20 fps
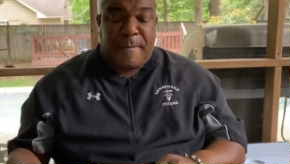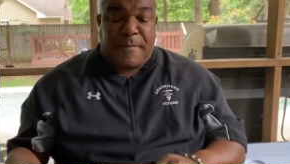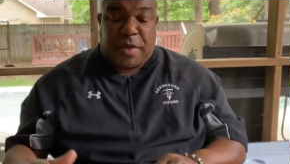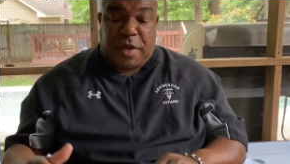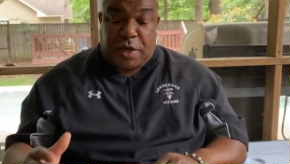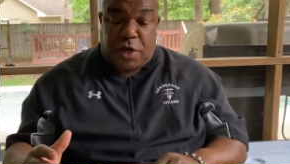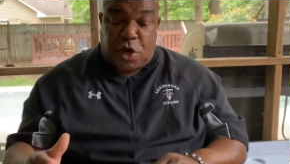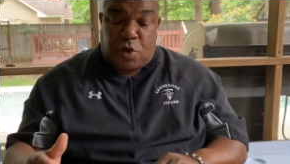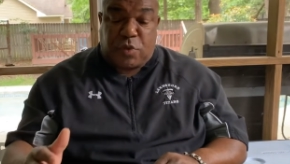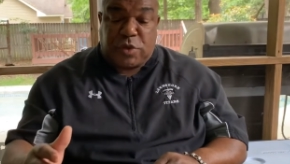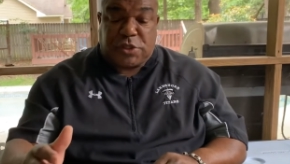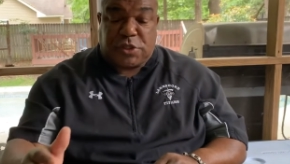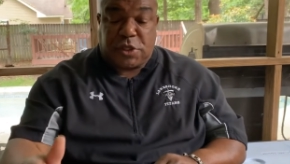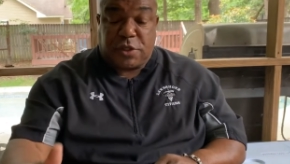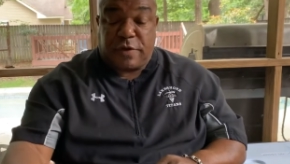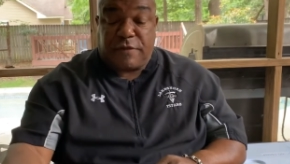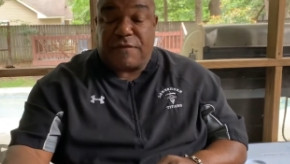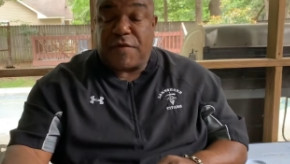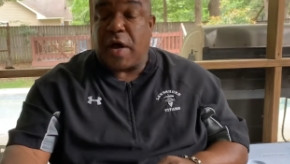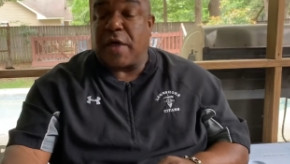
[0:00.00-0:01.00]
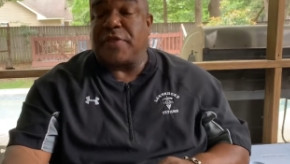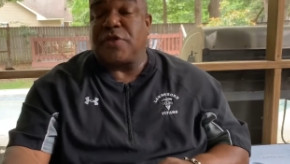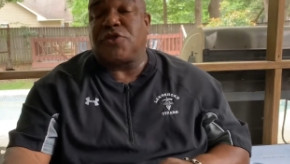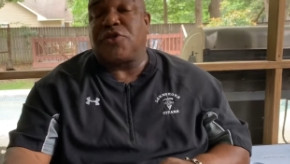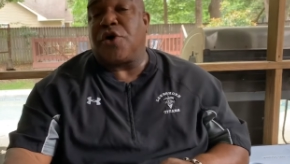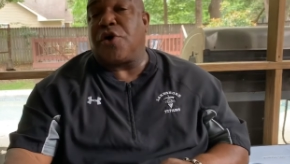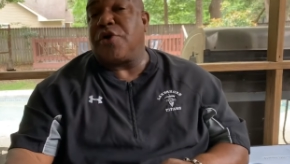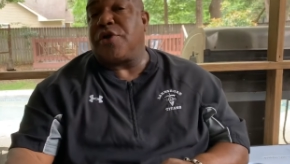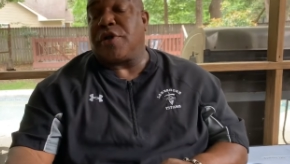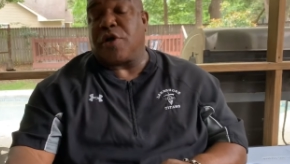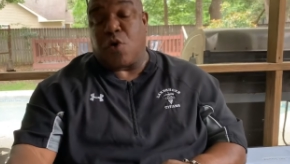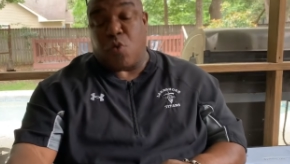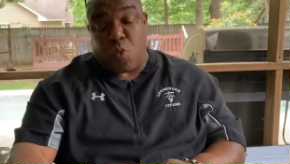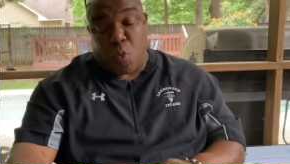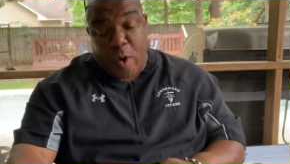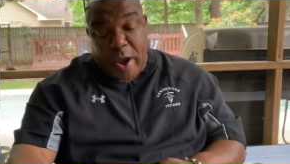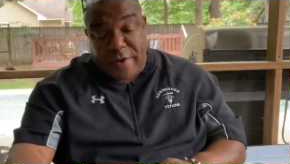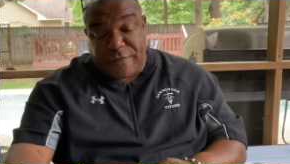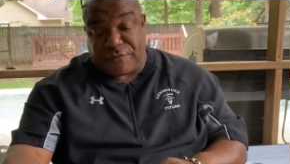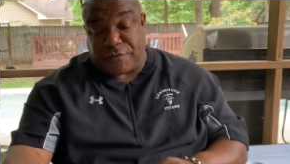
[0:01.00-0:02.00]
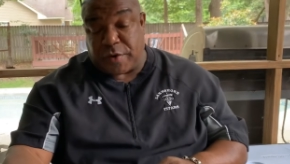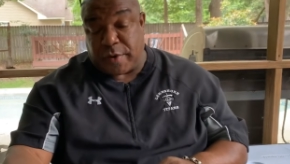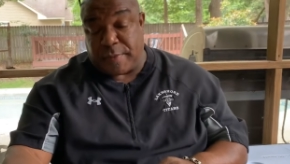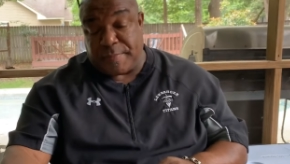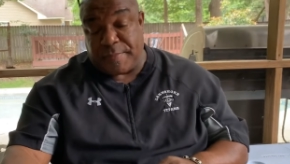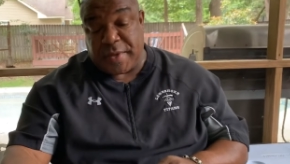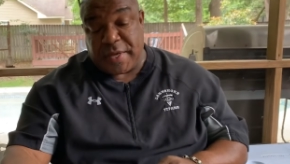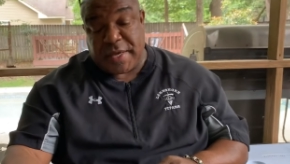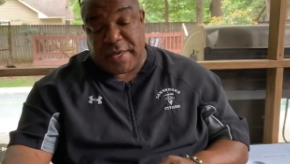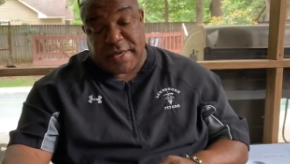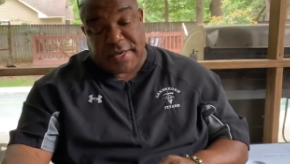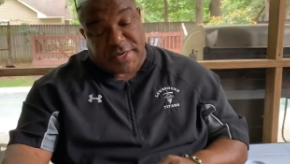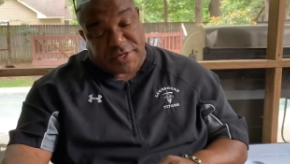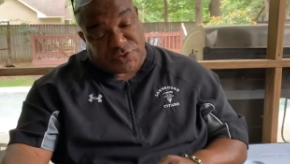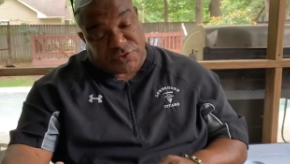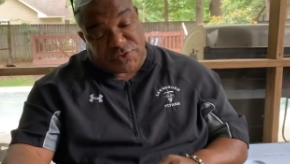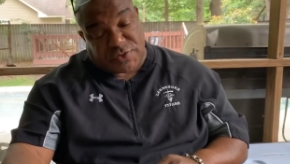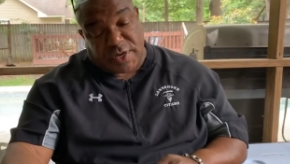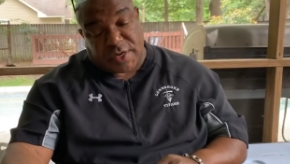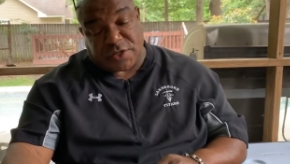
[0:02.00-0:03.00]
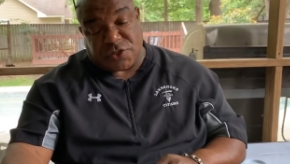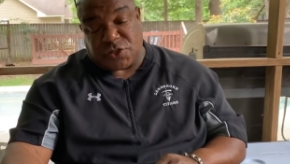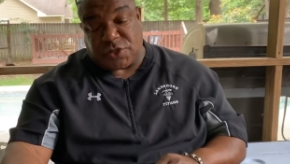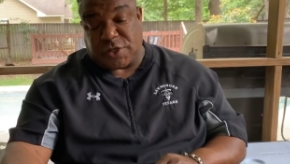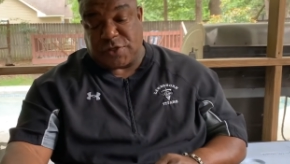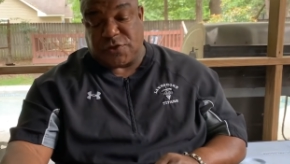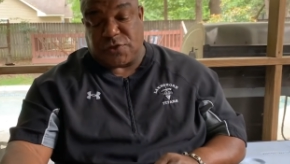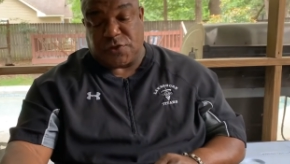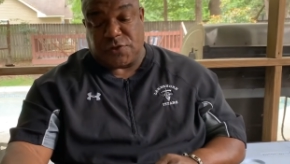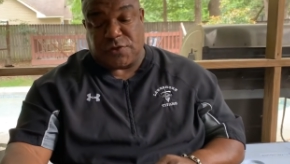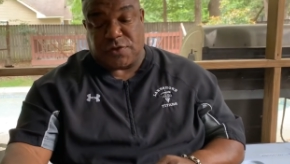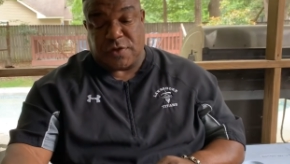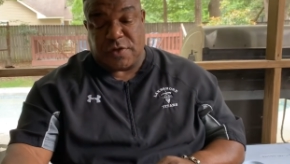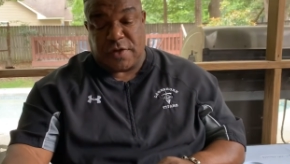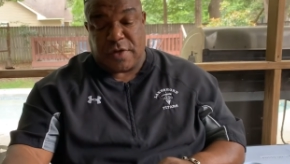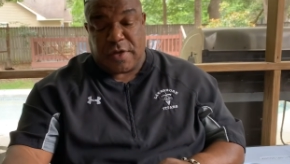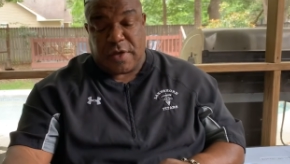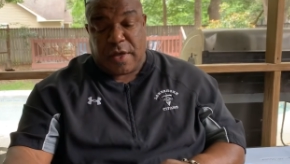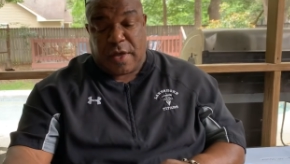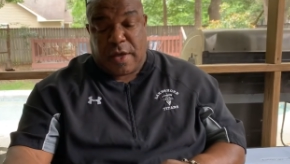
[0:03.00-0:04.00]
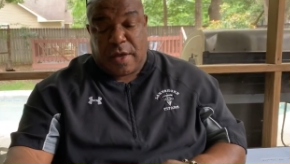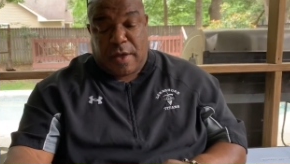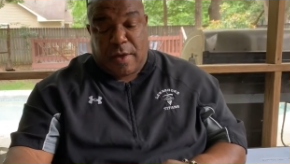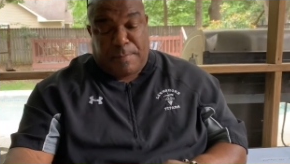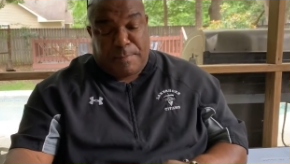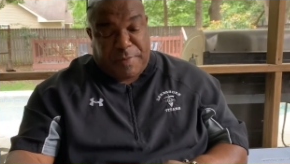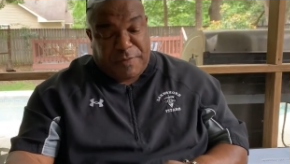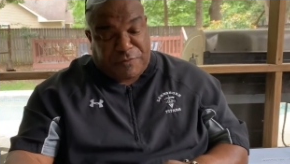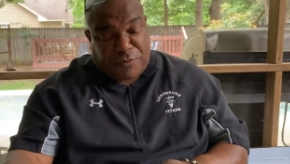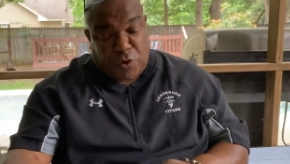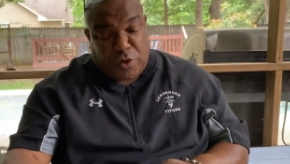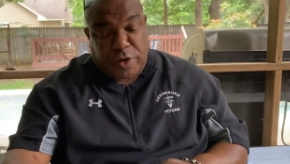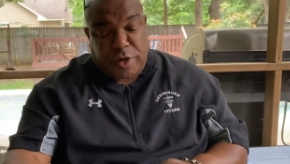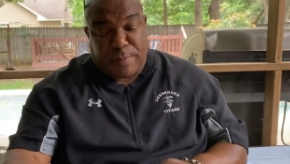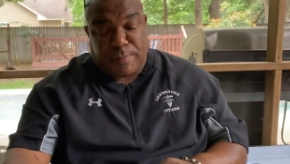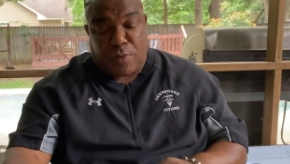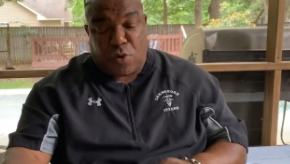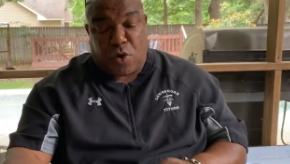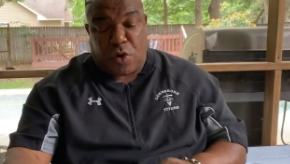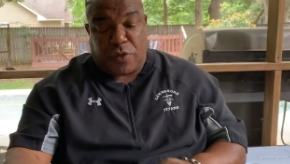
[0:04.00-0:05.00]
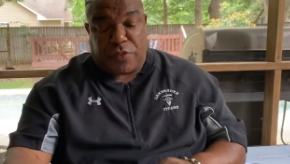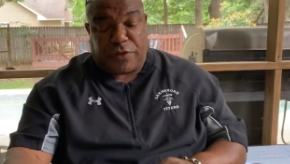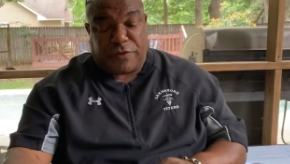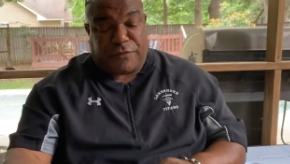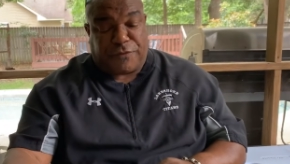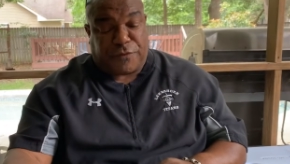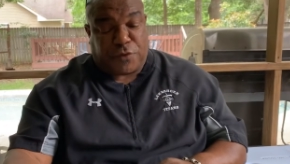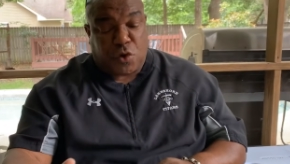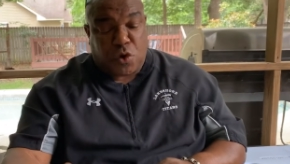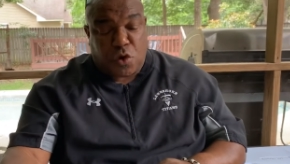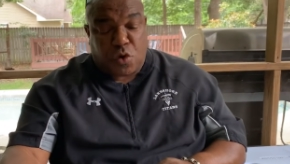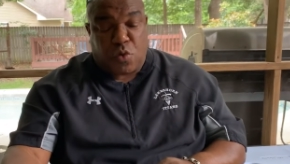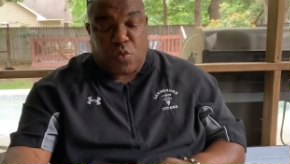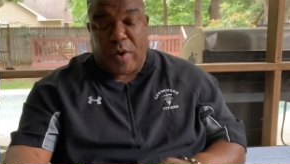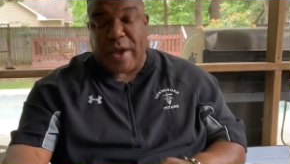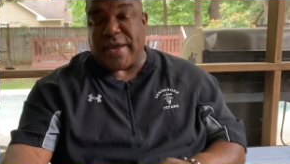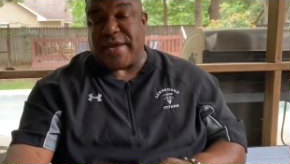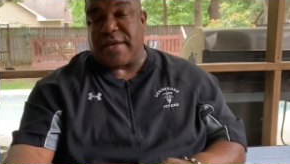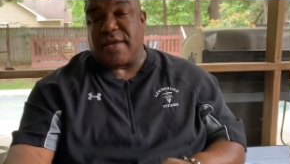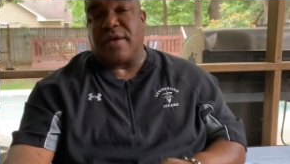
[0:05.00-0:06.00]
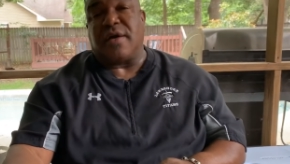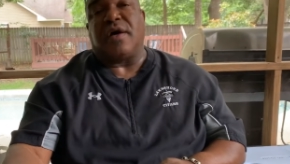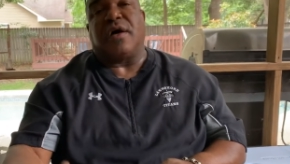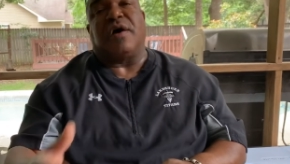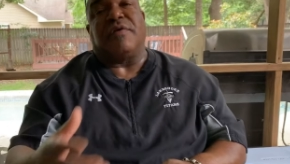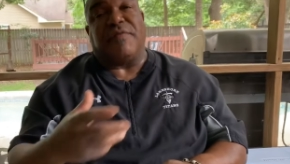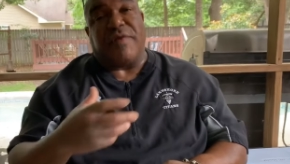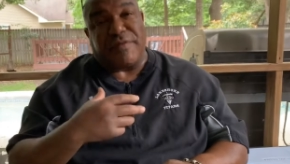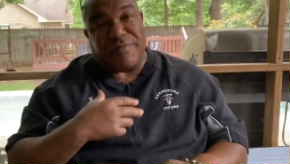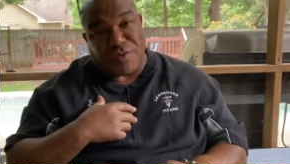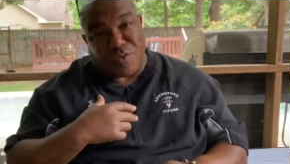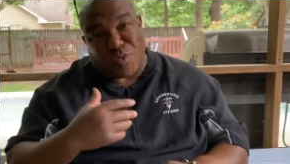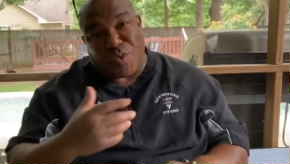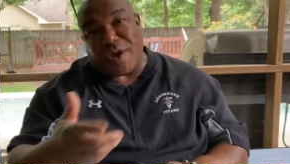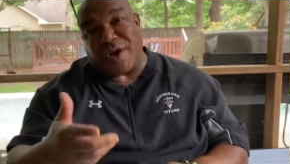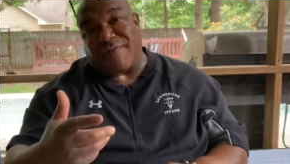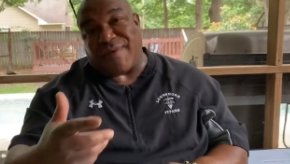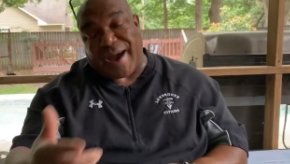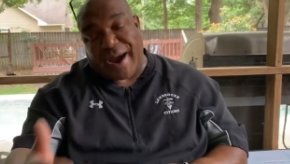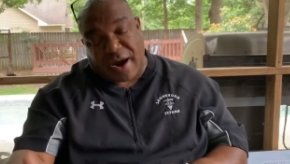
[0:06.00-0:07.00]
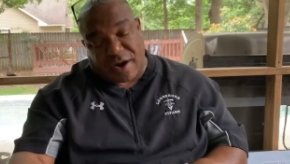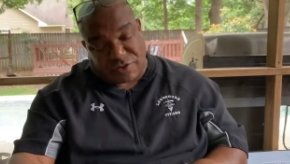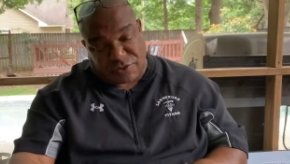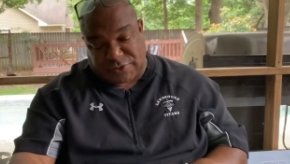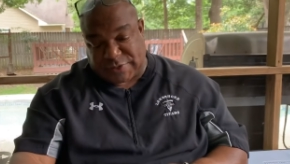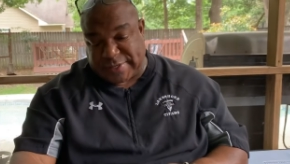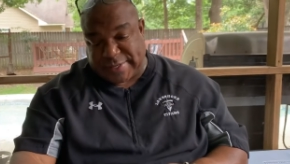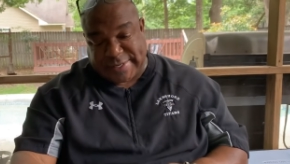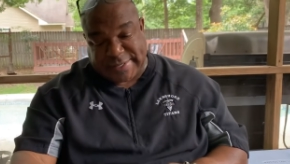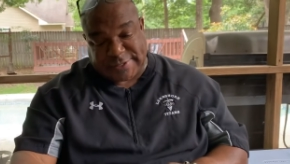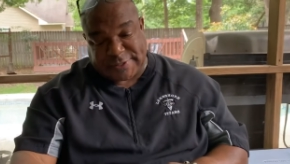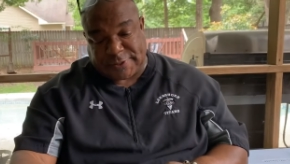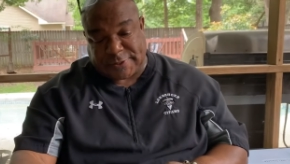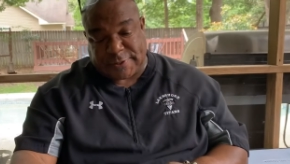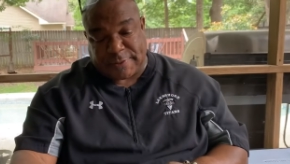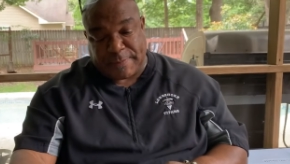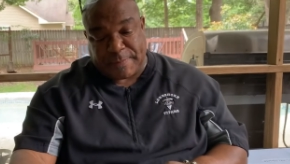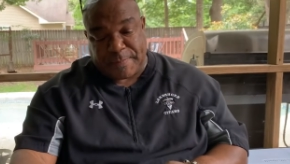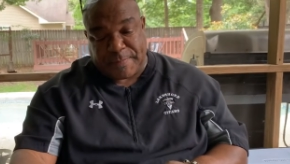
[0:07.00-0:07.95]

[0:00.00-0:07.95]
And here we see the Father turning away from his Son Jesus before he bore the full weight of every one of our sins,